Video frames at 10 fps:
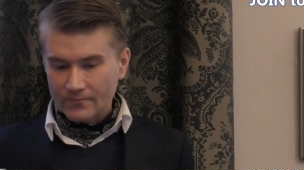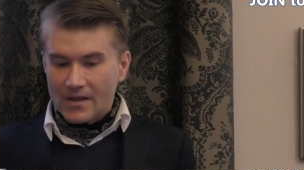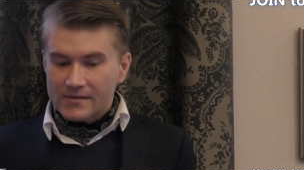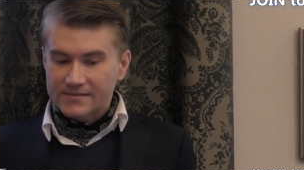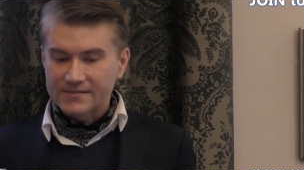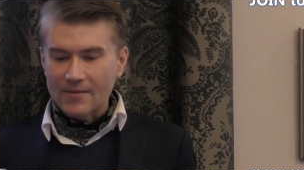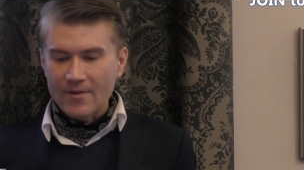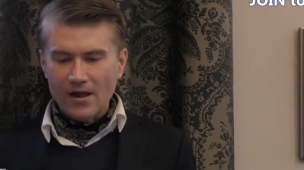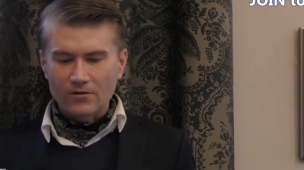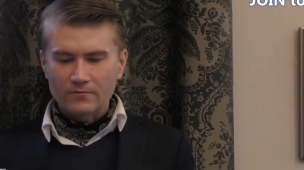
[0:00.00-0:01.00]

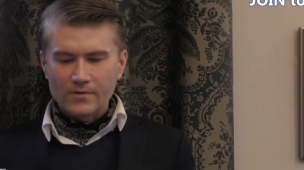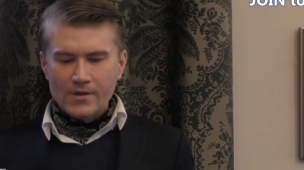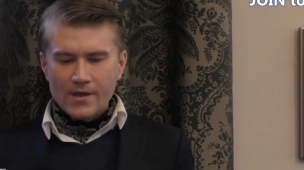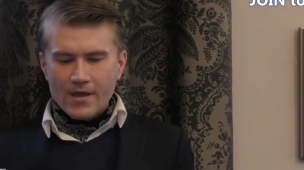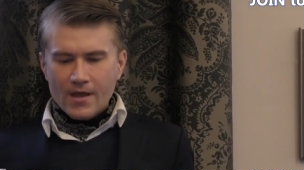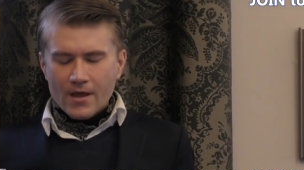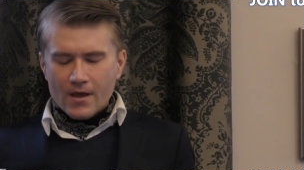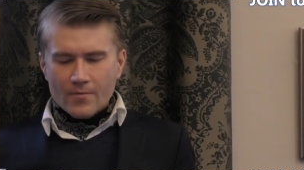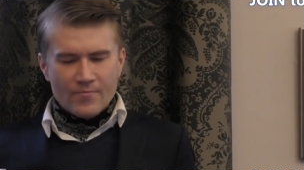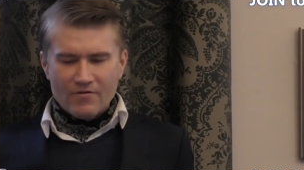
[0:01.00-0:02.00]
Somehow,
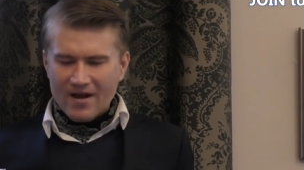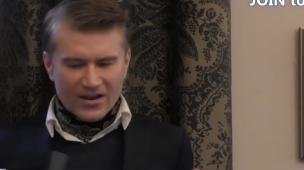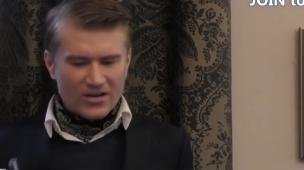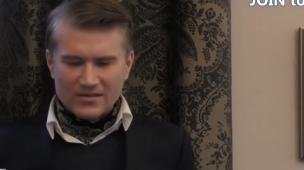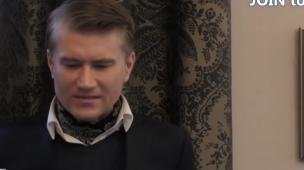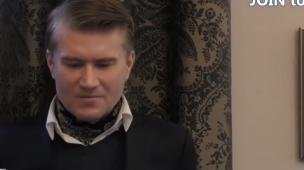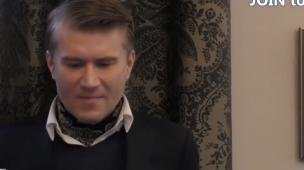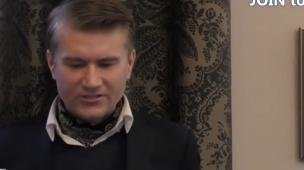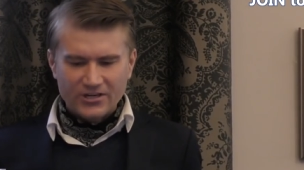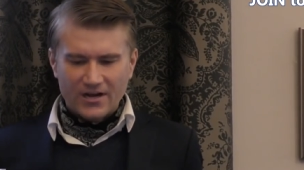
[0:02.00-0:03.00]
miraculously,
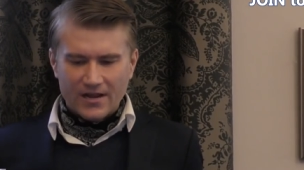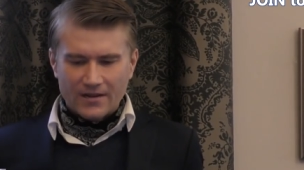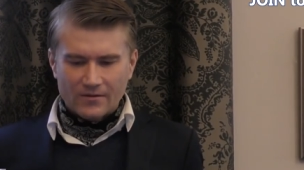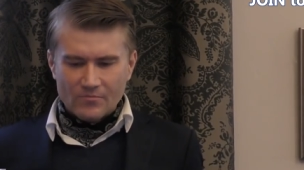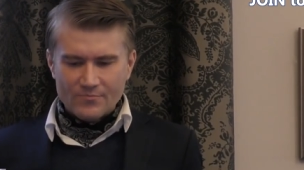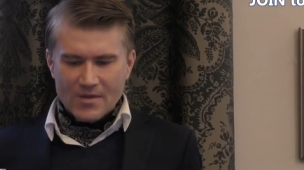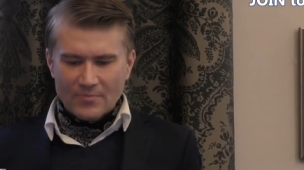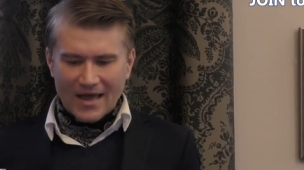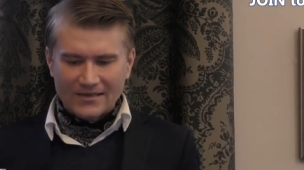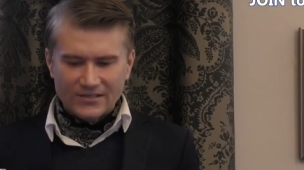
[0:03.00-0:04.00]
magically,
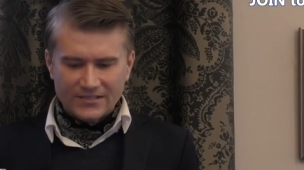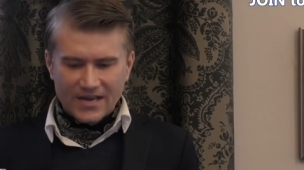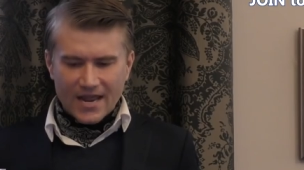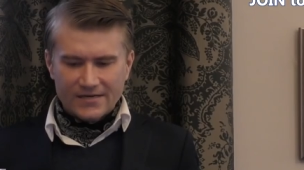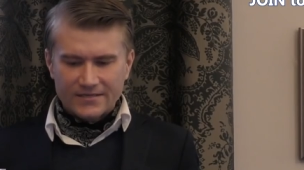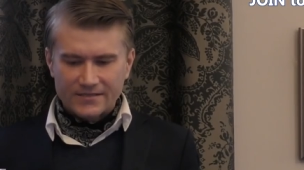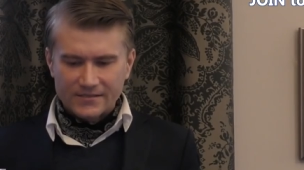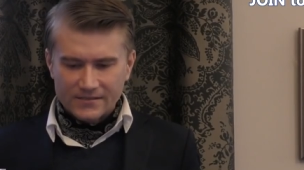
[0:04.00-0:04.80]
people understand